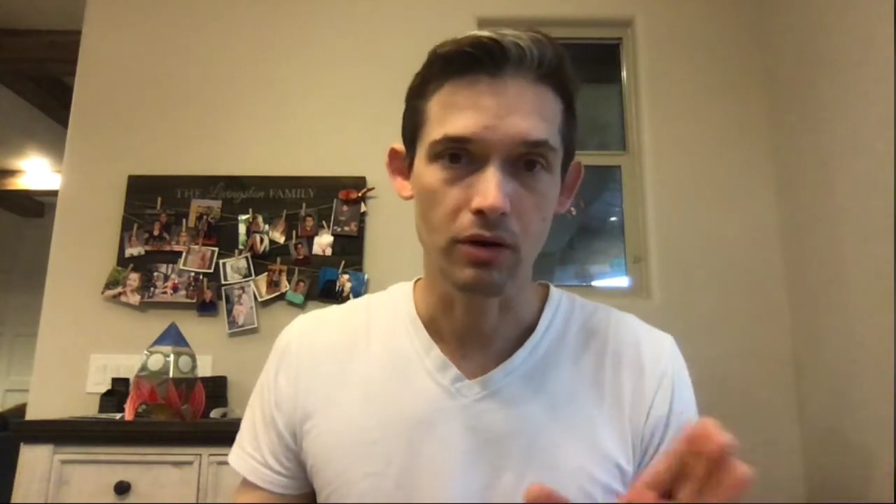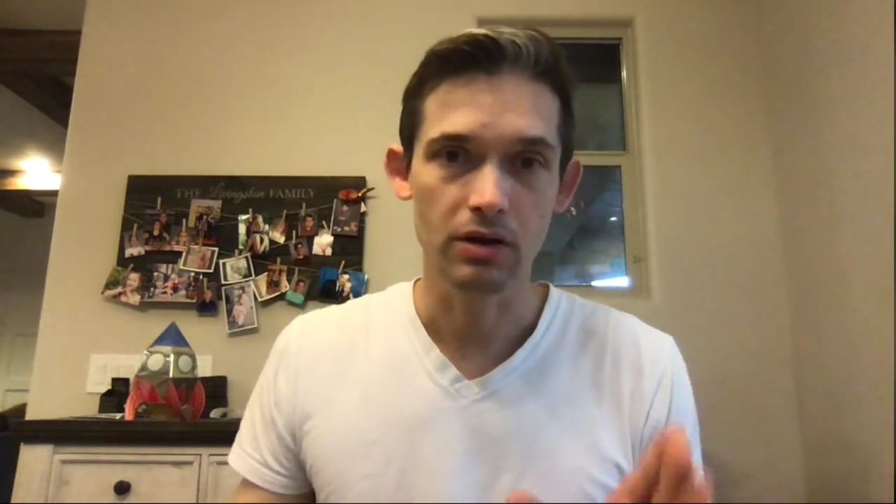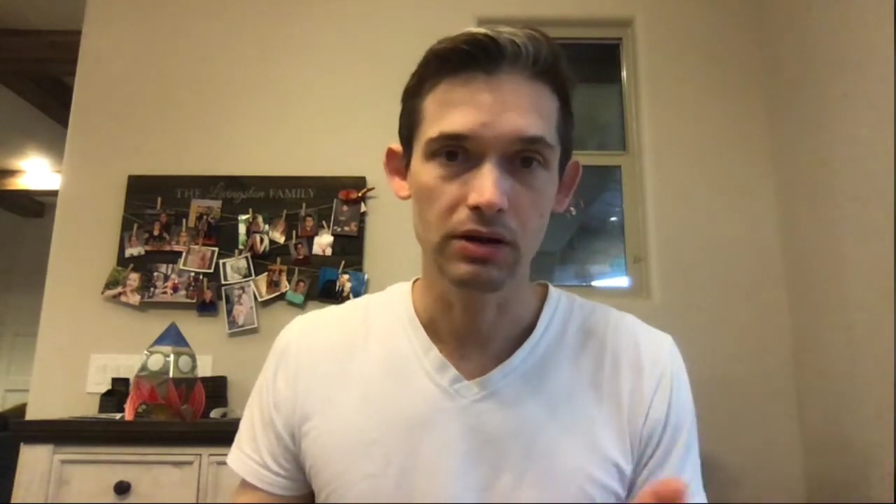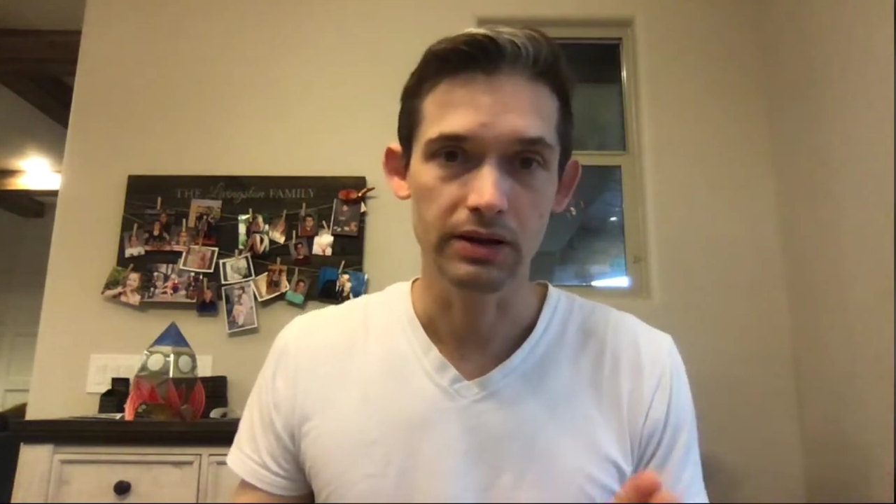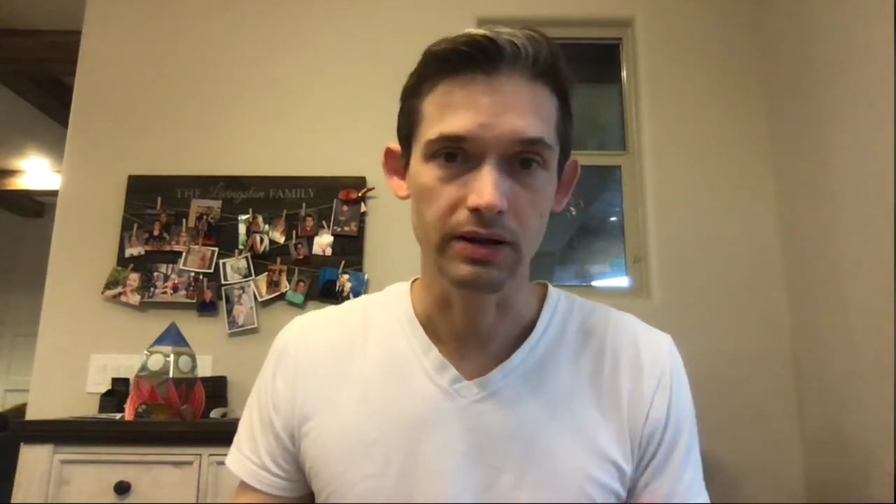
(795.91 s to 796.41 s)

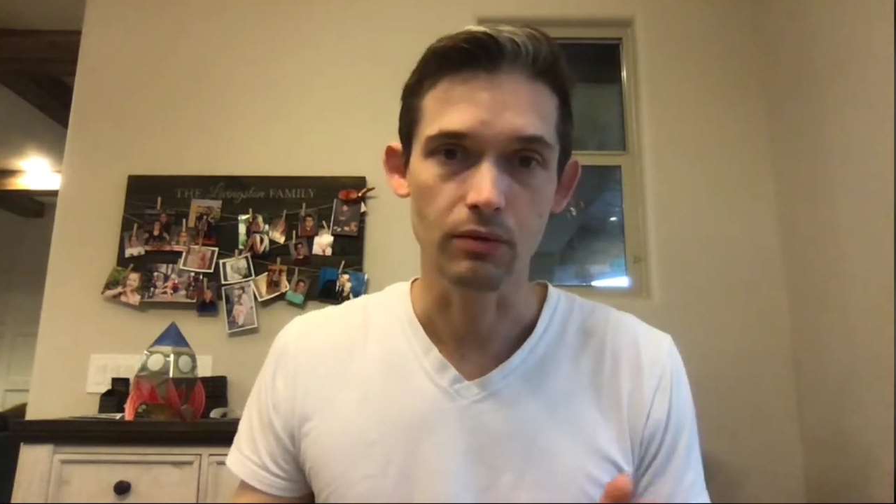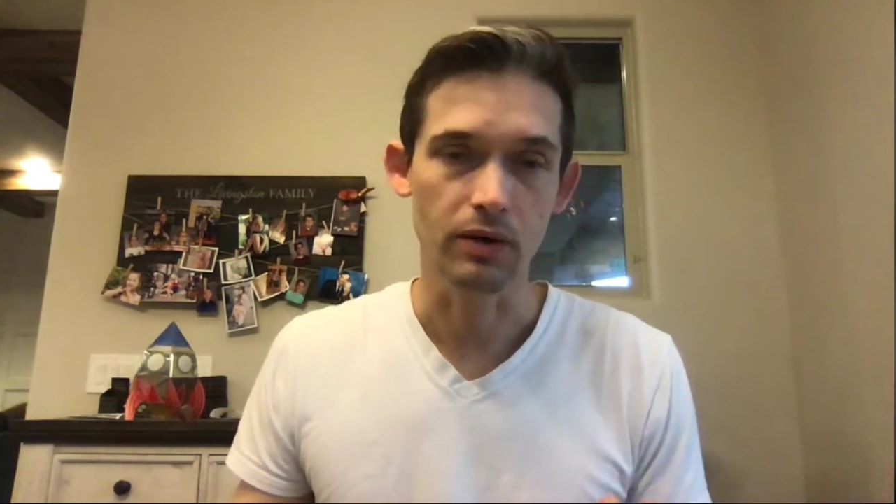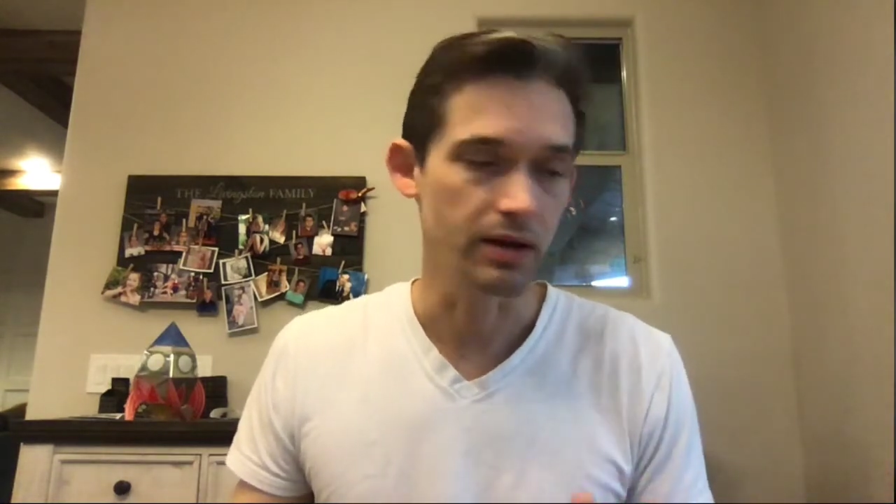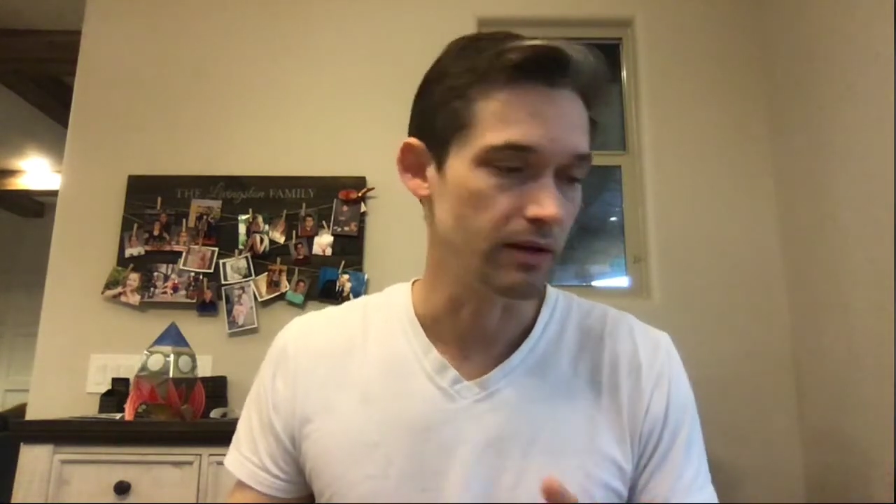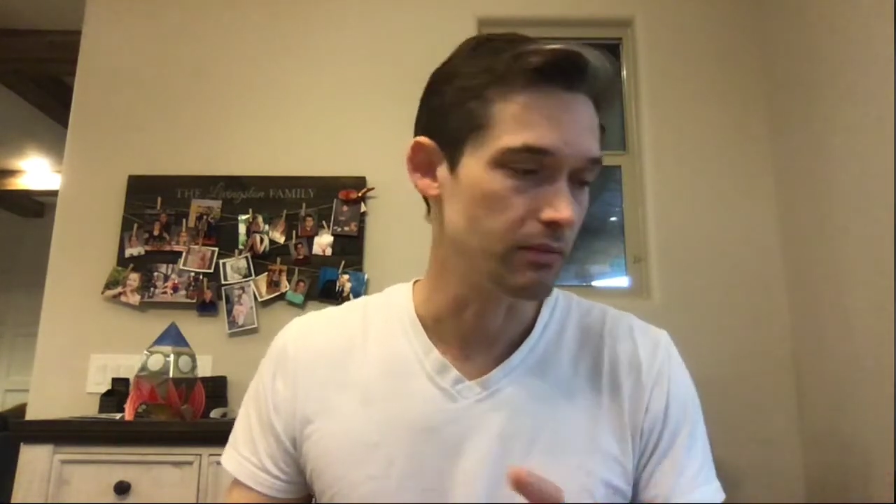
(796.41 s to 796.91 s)
clear
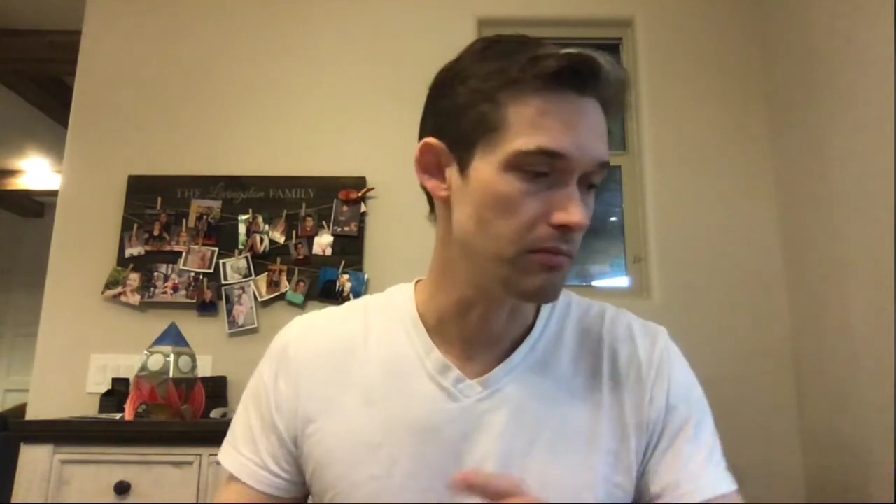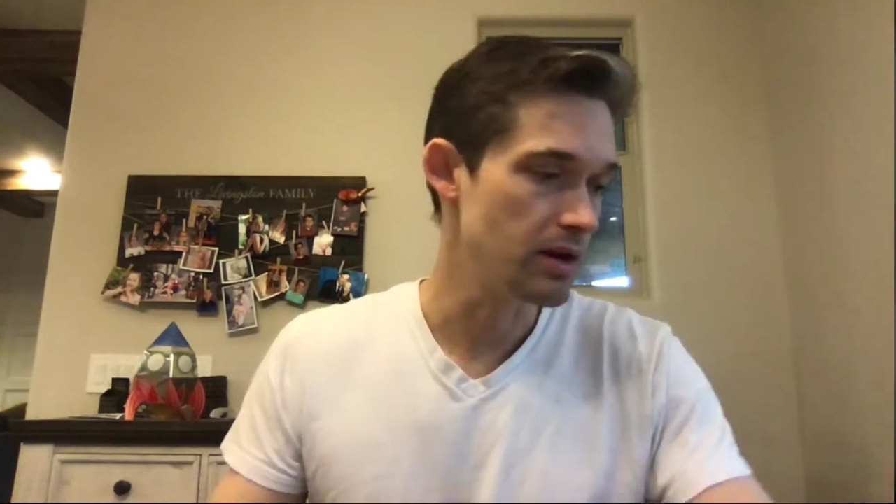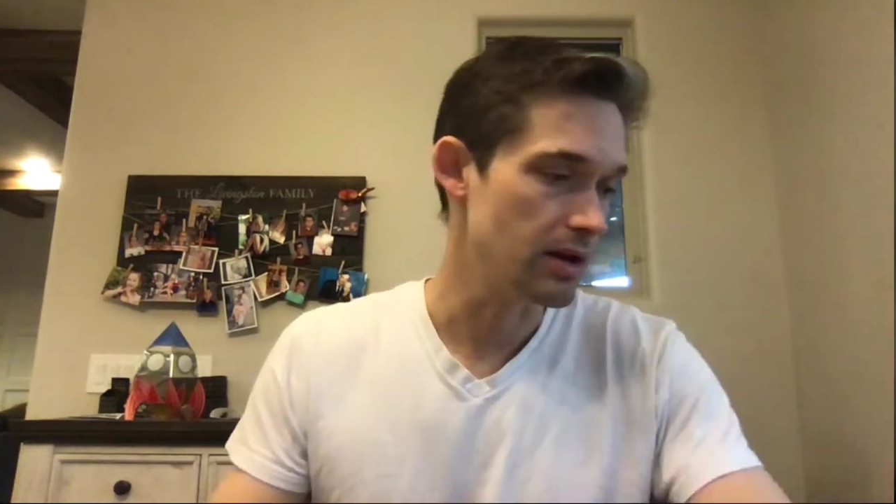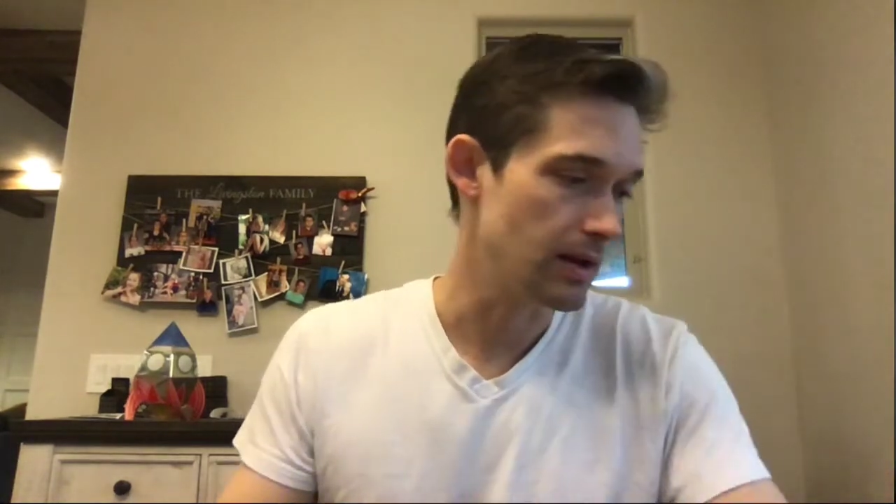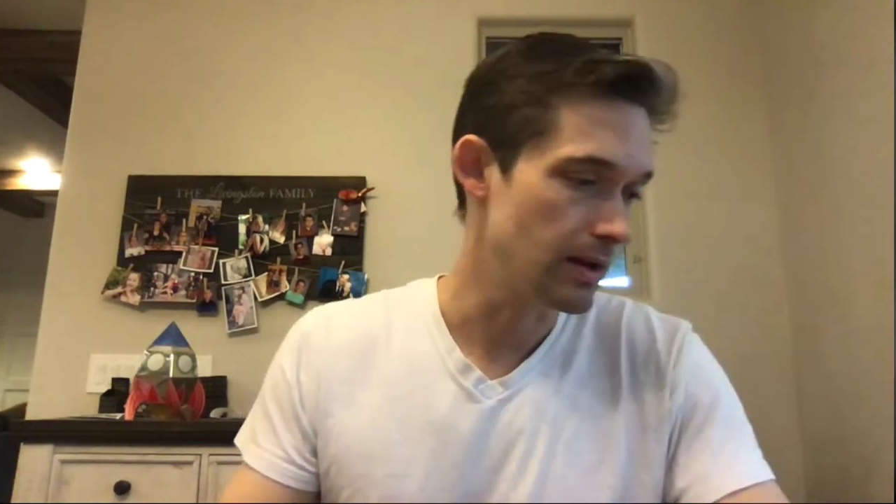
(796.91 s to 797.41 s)
what he's
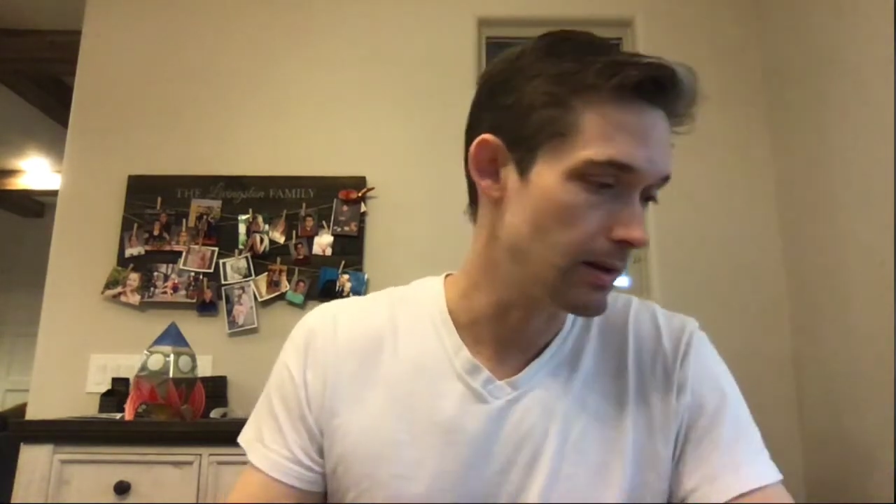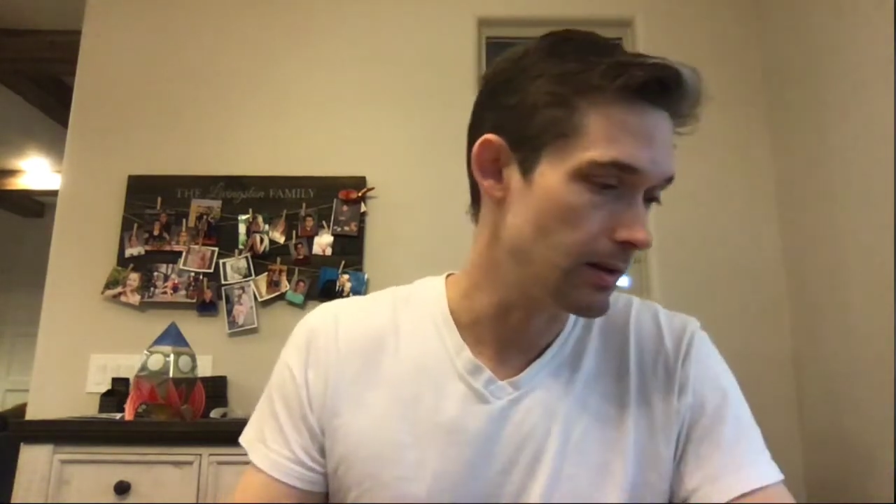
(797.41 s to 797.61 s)
meaning.